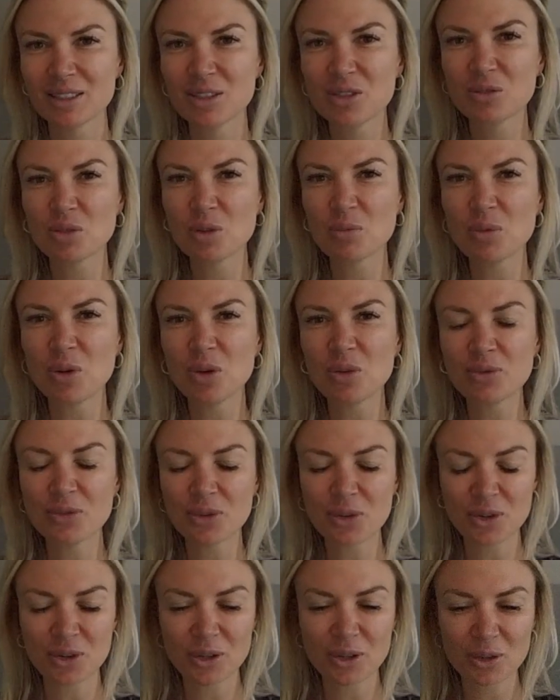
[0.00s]
suitable
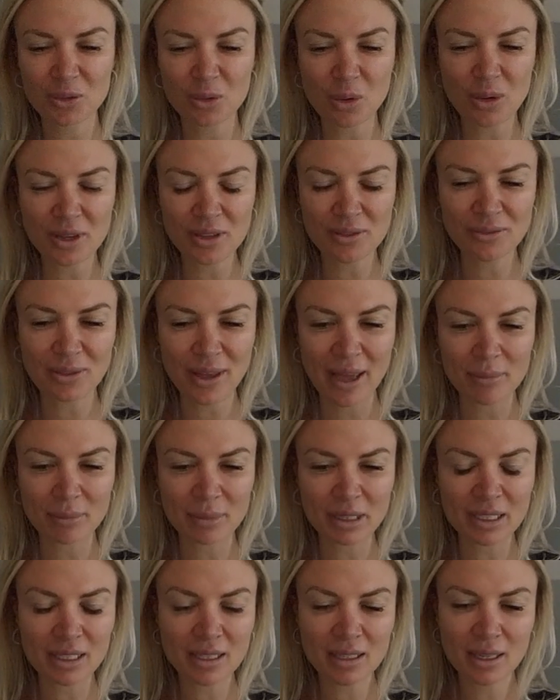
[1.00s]
for their growing
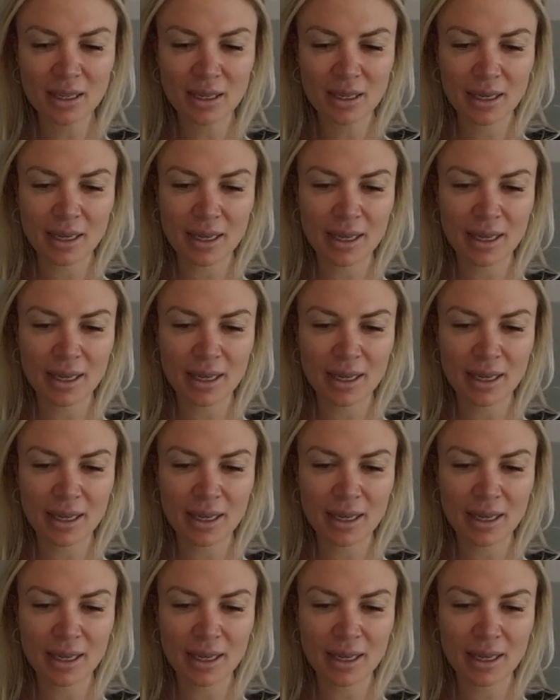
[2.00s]
family.